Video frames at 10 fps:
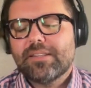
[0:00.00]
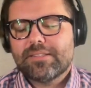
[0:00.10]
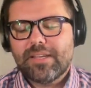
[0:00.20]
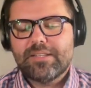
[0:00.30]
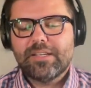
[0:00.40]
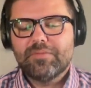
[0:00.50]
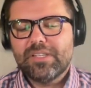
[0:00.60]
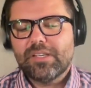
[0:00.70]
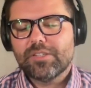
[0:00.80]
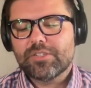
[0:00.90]
to this idea of
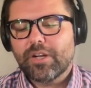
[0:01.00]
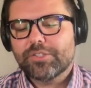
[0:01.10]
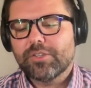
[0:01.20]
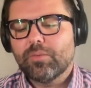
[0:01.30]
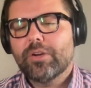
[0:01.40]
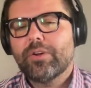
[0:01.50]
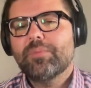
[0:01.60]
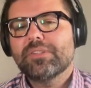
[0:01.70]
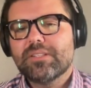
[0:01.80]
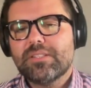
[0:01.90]
deconstruction, when you're
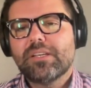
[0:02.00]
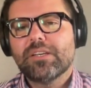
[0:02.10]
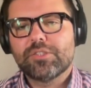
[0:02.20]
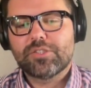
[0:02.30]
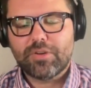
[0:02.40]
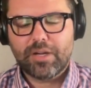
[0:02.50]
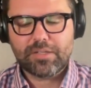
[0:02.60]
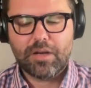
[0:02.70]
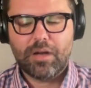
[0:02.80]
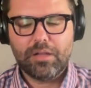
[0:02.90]
able to
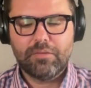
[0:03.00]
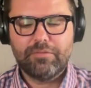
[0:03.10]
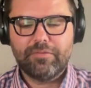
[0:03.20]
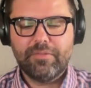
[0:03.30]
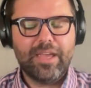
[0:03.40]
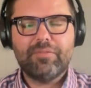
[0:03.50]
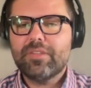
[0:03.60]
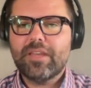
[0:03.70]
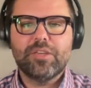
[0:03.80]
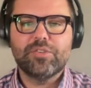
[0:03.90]
deconstruct all of
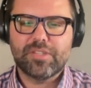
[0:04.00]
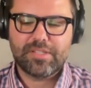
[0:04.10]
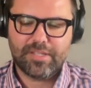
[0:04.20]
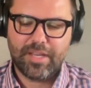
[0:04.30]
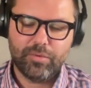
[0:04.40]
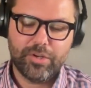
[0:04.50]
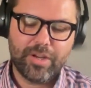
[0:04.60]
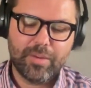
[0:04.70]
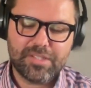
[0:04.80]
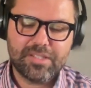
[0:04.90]
everything you just said, when you're
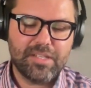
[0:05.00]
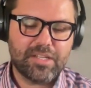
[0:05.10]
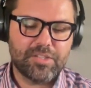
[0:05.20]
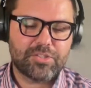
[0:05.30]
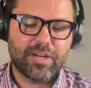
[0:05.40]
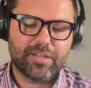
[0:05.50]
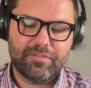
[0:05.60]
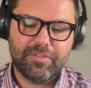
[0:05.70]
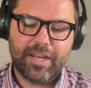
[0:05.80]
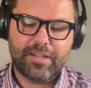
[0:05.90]
able to deconstruct the
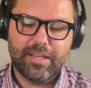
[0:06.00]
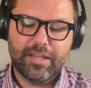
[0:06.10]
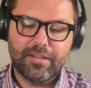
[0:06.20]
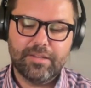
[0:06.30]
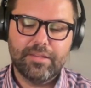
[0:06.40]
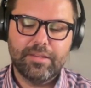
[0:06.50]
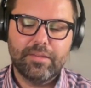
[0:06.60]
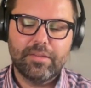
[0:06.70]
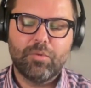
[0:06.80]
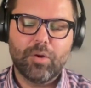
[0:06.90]
fact that
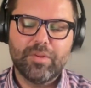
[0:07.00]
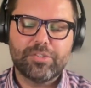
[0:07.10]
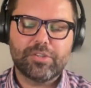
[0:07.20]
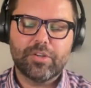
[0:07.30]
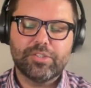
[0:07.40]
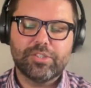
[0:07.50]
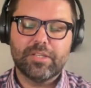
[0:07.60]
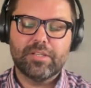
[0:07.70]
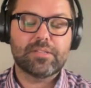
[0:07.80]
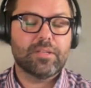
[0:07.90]
the Mormon Church
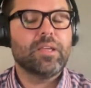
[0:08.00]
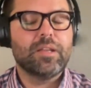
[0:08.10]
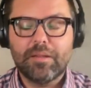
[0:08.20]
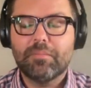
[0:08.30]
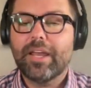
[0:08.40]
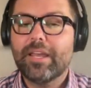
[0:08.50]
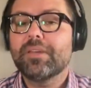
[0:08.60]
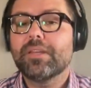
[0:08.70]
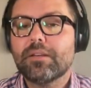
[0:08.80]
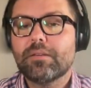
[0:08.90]
is, in my
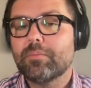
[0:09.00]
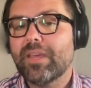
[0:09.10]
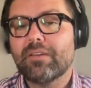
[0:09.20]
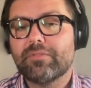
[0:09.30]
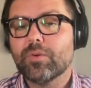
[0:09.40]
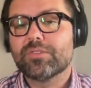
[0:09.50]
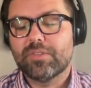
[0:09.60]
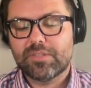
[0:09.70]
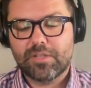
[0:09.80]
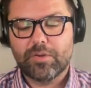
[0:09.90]
opinion, you may have viewers who
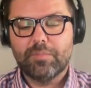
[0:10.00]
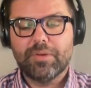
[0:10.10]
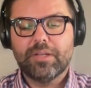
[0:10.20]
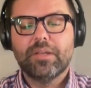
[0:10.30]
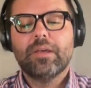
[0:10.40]
disagree, but